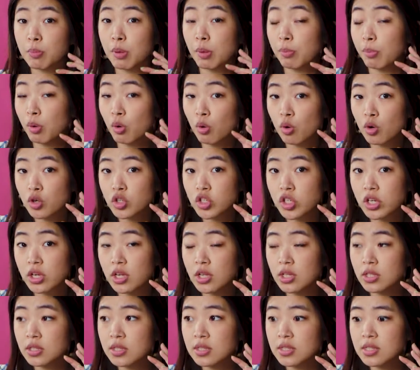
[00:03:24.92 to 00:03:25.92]

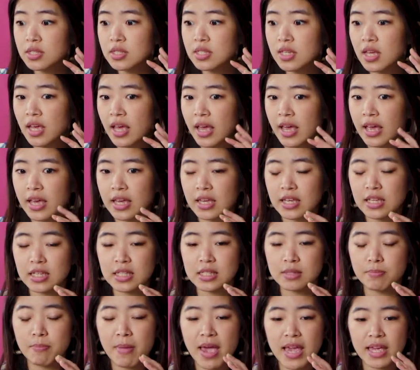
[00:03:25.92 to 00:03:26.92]
proportions,
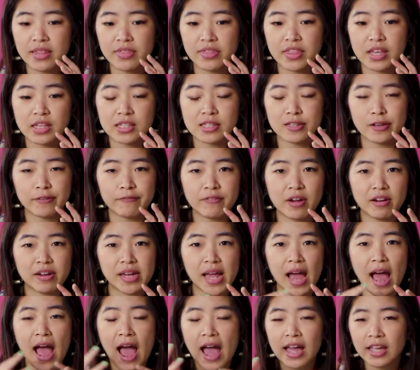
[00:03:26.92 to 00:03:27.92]
he's made things look
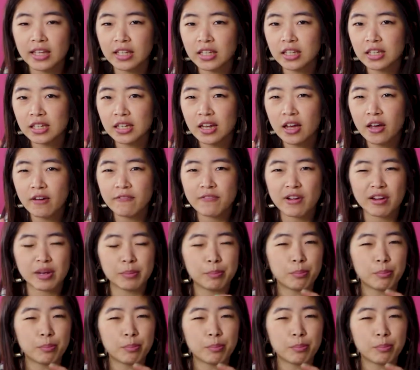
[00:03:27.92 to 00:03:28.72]
very angular, very